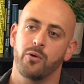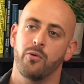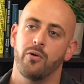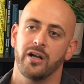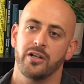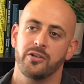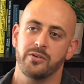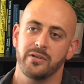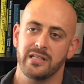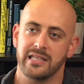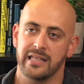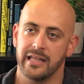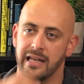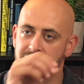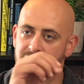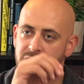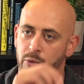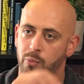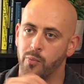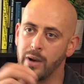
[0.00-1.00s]
quadrants that
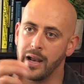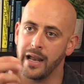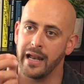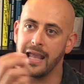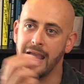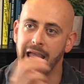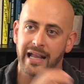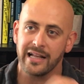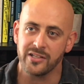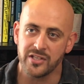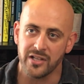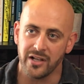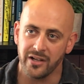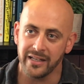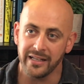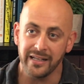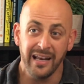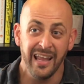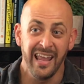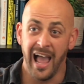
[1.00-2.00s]
has a red X on
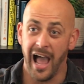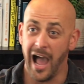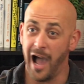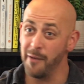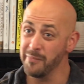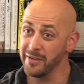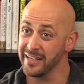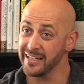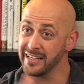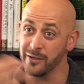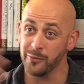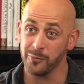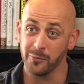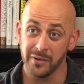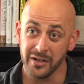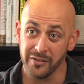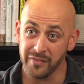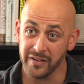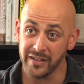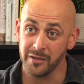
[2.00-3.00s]
it, I'm gonna get
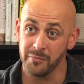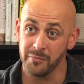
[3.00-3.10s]
rid of it